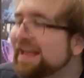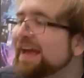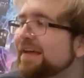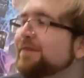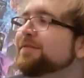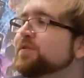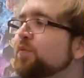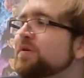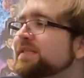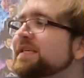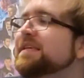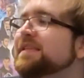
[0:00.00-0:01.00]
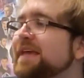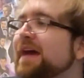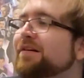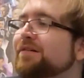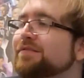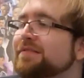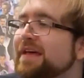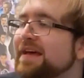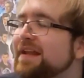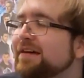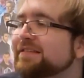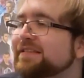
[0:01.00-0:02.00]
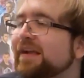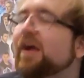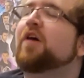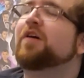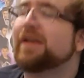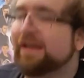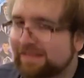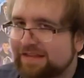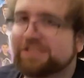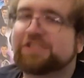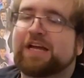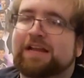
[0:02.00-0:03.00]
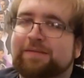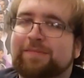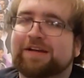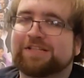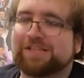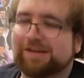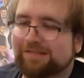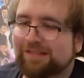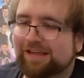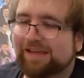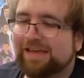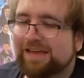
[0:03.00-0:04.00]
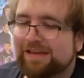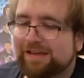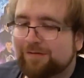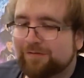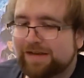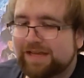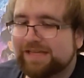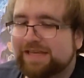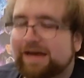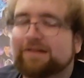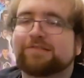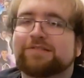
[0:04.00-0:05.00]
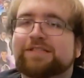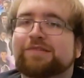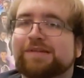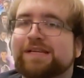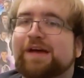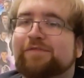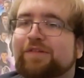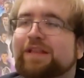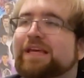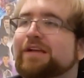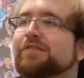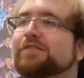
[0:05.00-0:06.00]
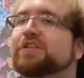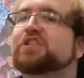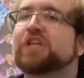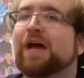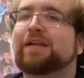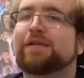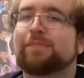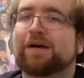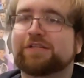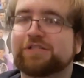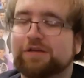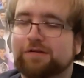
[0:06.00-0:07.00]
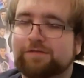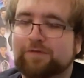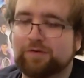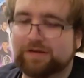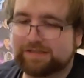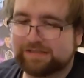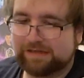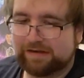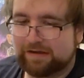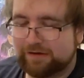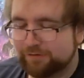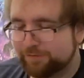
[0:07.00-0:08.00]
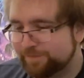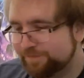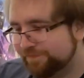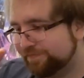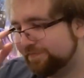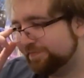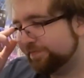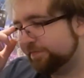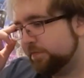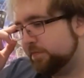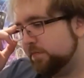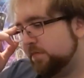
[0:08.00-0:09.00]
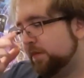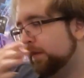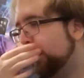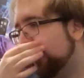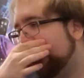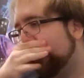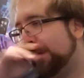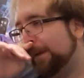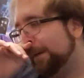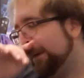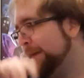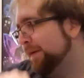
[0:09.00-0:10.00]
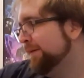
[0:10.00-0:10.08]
and yeah, it was once he yelled that I was like, oh yeah, that's John DiMaggio. Like when he yells, you can definitely hear the John DiMaggio voice, you know? Ugh.